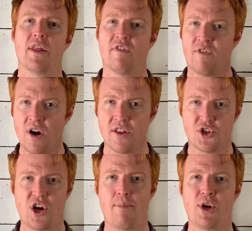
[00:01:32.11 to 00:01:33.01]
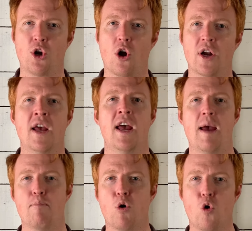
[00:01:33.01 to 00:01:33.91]
the front of the shopping cart
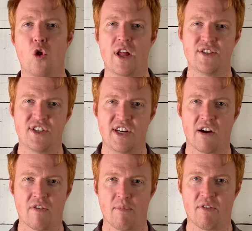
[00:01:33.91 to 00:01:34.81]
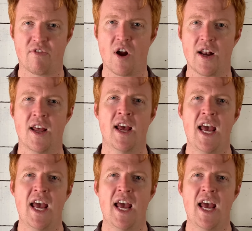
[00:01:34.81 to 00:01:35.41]
and pull and steer from the front.